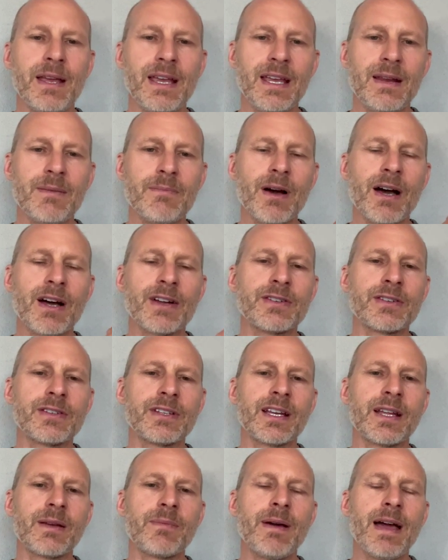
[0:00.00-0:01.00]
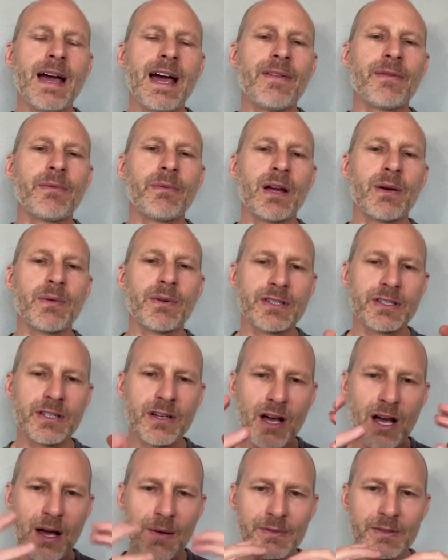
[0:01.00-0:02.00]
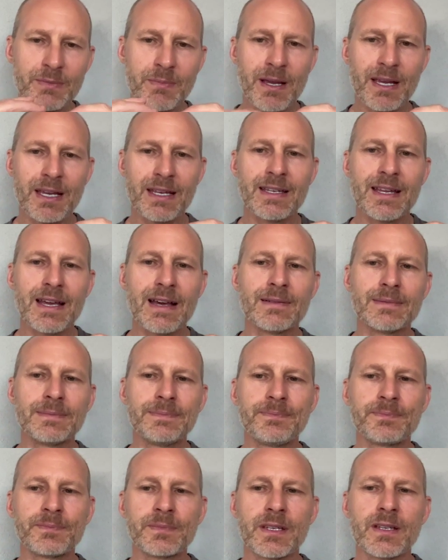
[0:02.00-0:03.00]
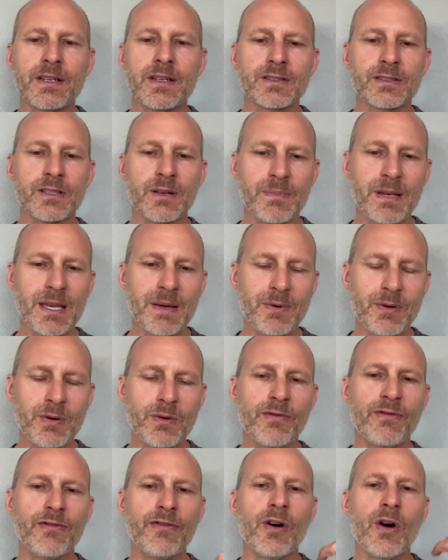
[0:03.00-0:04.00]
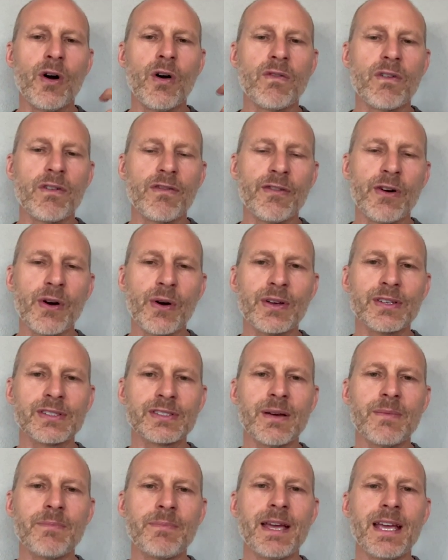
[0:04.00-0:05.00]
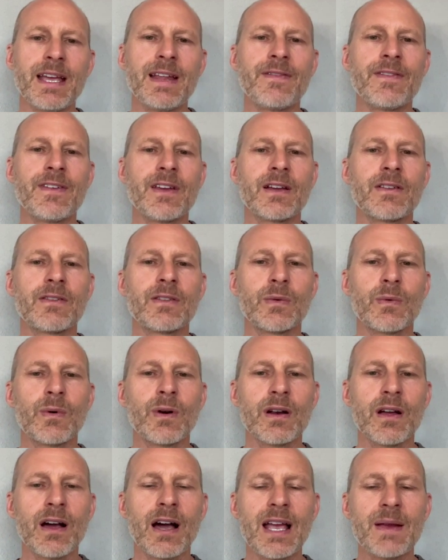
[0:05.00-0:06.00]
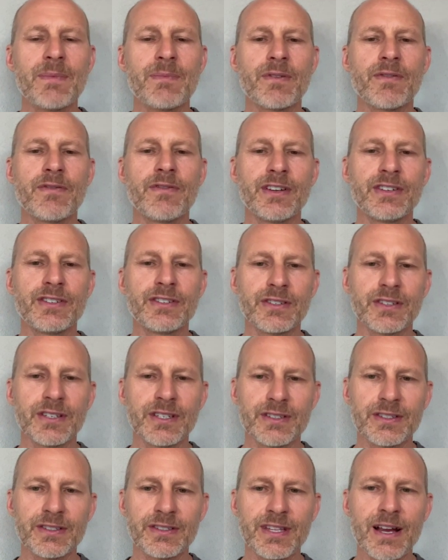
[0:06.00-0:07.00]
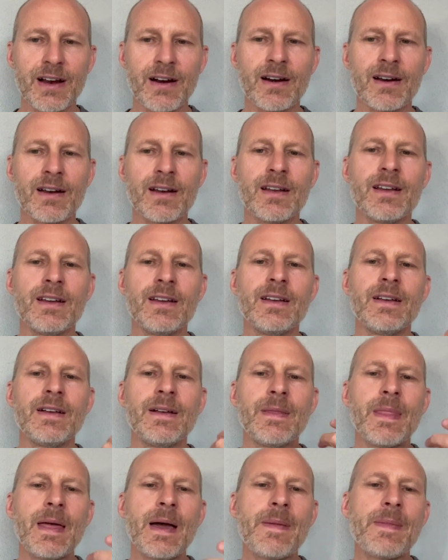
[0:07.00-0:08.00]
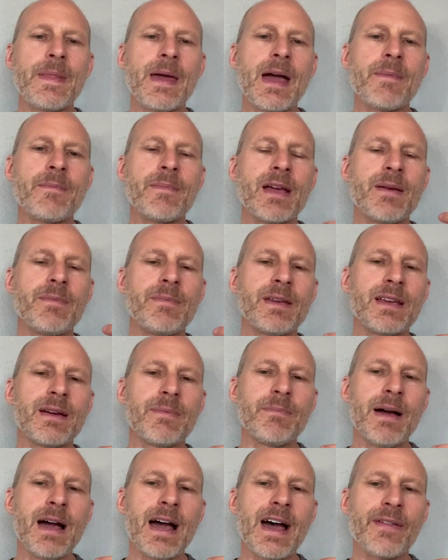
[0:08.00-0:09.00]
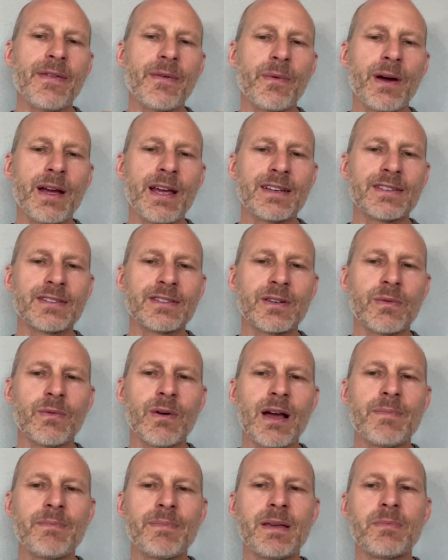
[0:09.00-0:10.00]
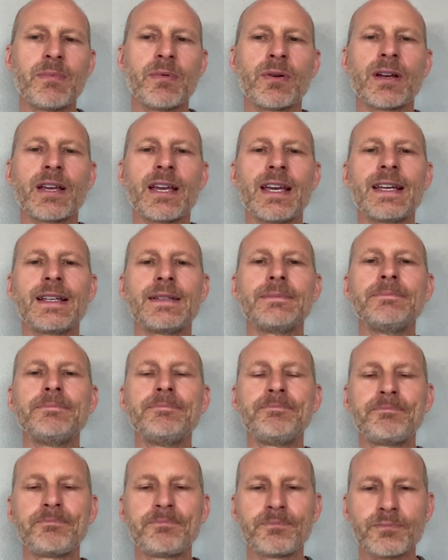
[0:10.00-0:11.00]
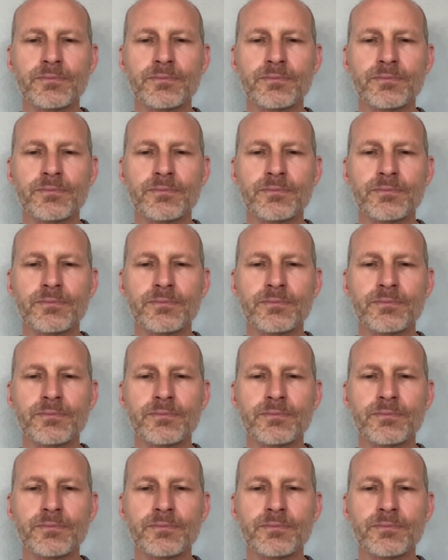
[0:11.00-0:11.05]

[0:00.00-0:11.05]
pain modulating pathway, which calms pain down. So people who over focus on pain, think of the word hypervigilance there, that that may be a pathway as to why people can